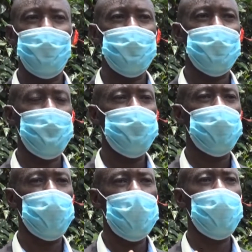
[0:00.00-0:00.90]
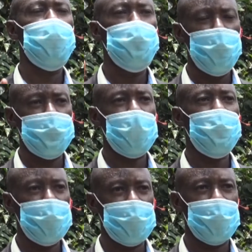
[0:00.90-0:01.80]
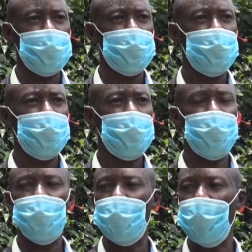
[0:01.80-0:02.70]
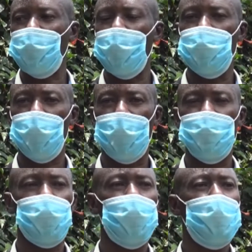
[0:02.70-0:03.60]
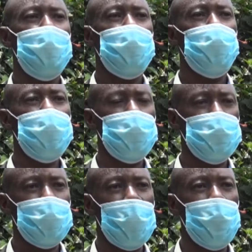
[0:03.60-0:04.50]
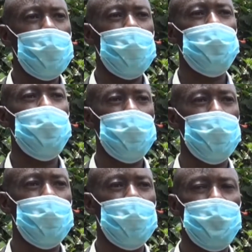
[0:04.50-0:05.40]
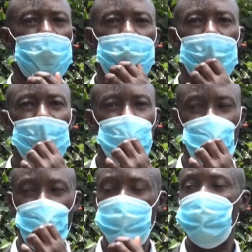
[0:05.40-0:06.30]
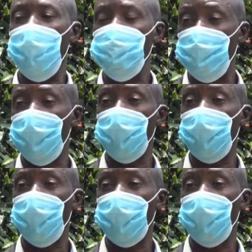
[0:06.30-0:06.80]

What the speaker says: some children will move some distance. That one is okay. So we need to see how we can control that one. Some people